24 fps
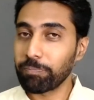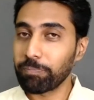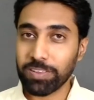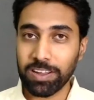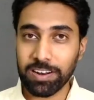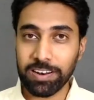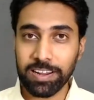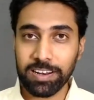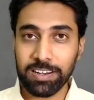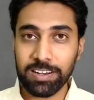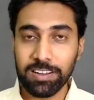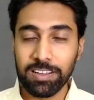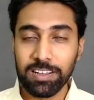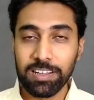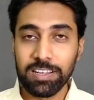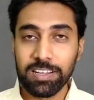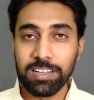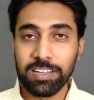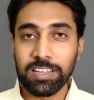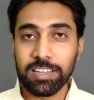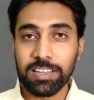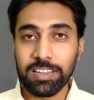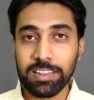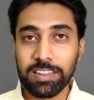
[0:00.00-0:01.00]
Correct?
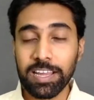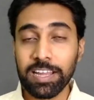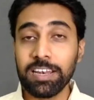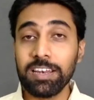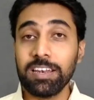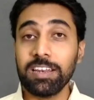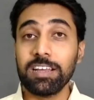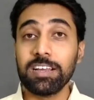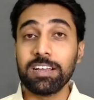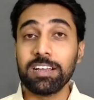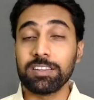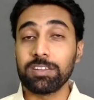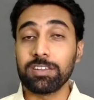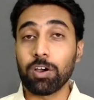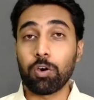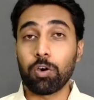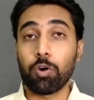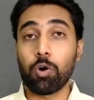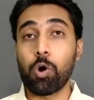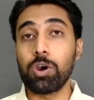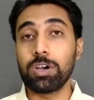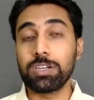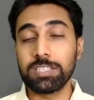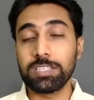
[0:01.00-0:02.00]
Then the
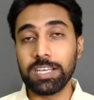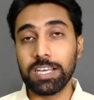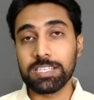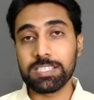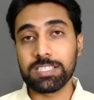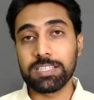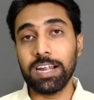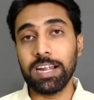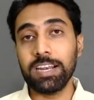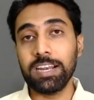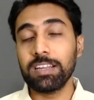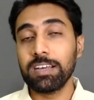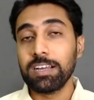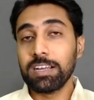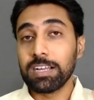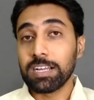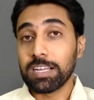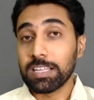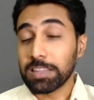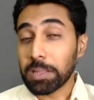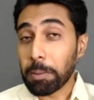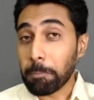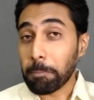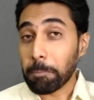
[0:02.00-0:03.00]
court says that
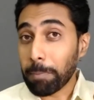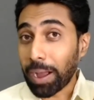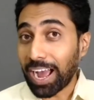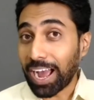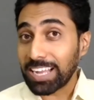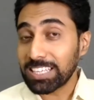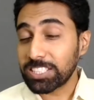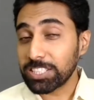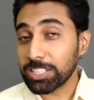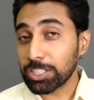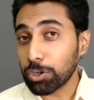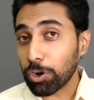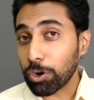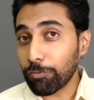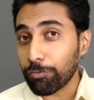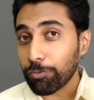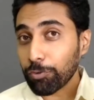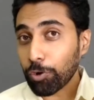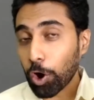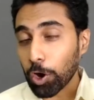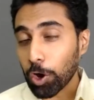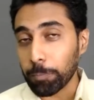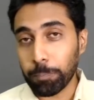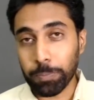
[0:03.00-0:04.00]
the magic of
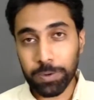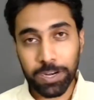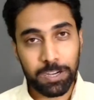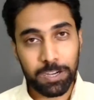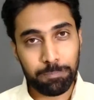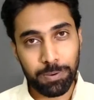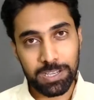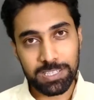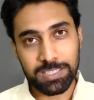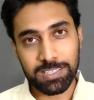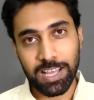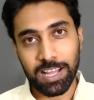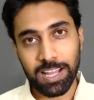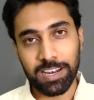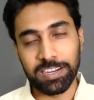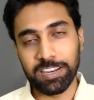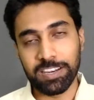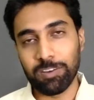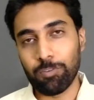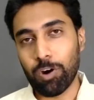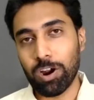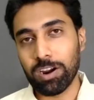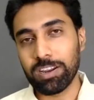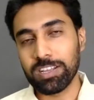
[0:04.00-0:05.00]
corporate personality.
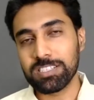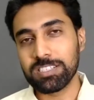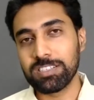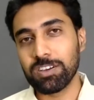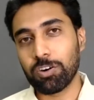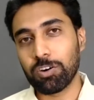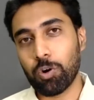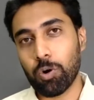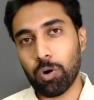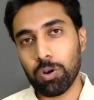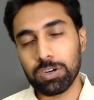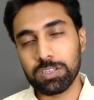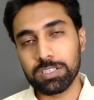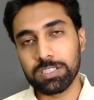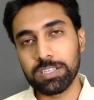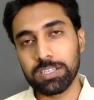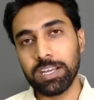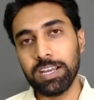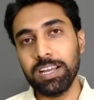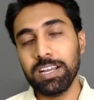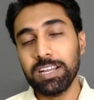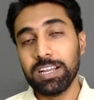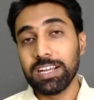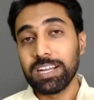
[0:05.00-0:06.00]
What does the court
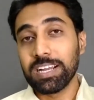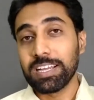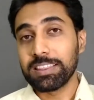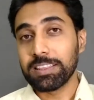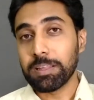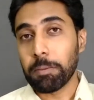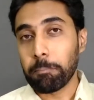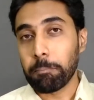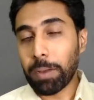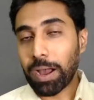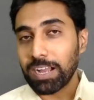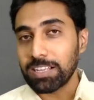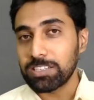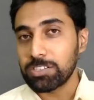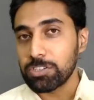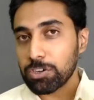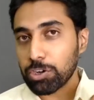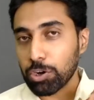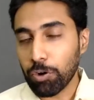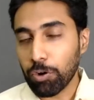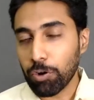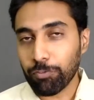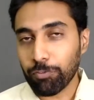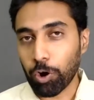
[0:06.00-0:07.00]
say? The
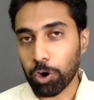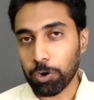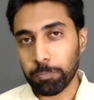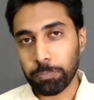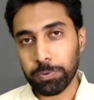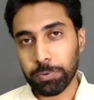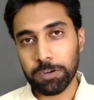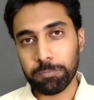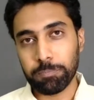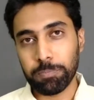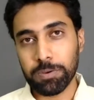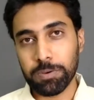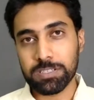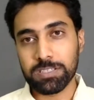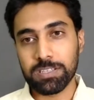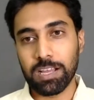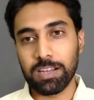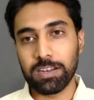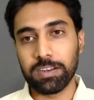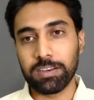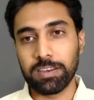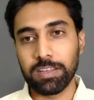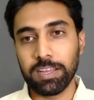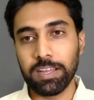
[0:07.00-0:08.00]
magic of corporate
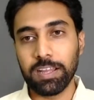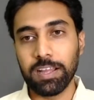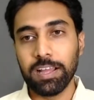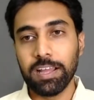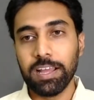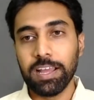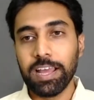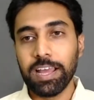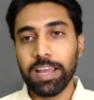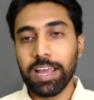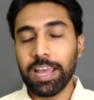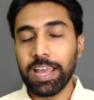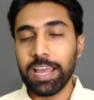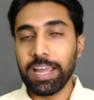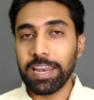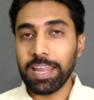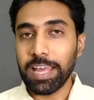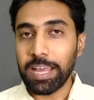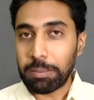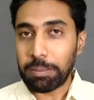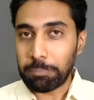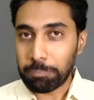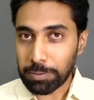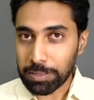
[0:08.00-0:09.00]
personality
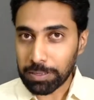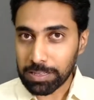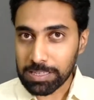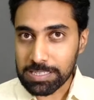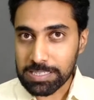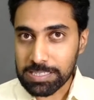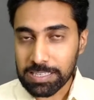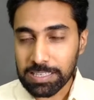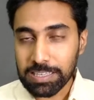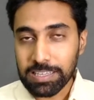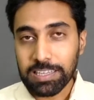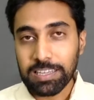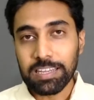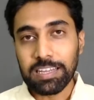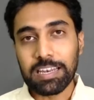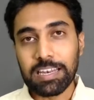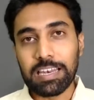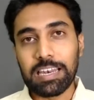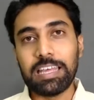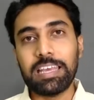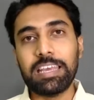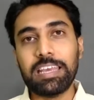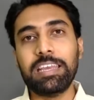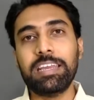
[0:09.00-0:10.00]
enables
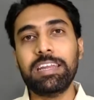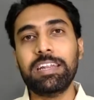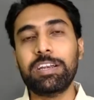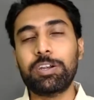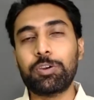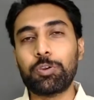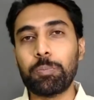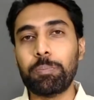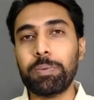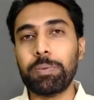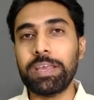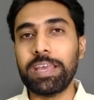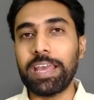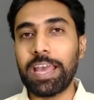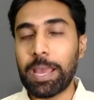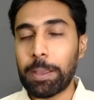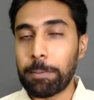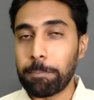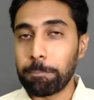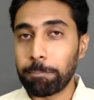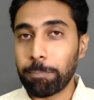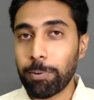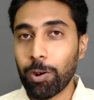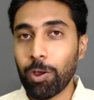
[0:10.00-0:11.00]
Lee to be
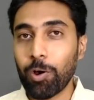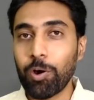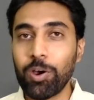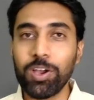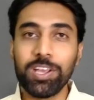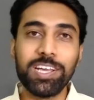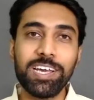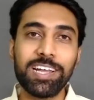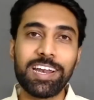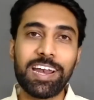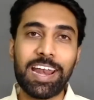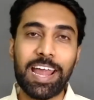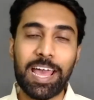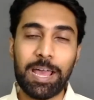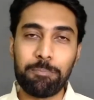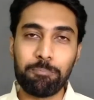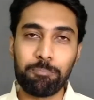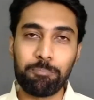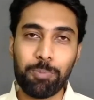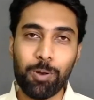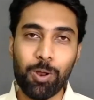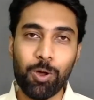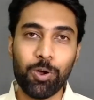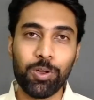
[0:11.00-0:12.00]
employer and
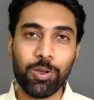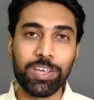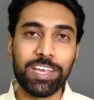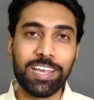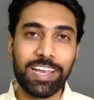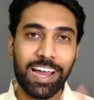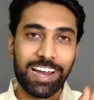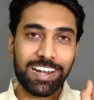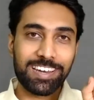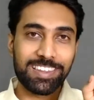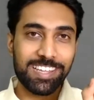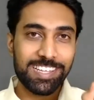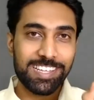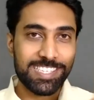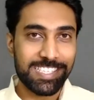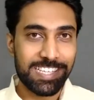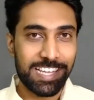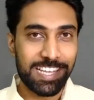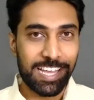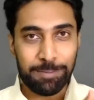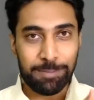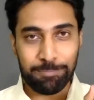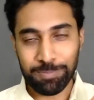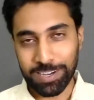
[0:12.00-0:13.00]
employee at the
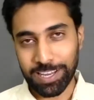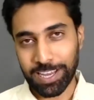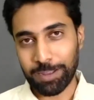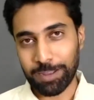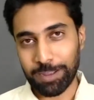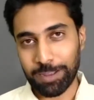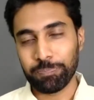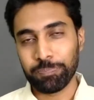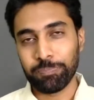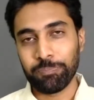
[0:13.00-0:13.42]
same time.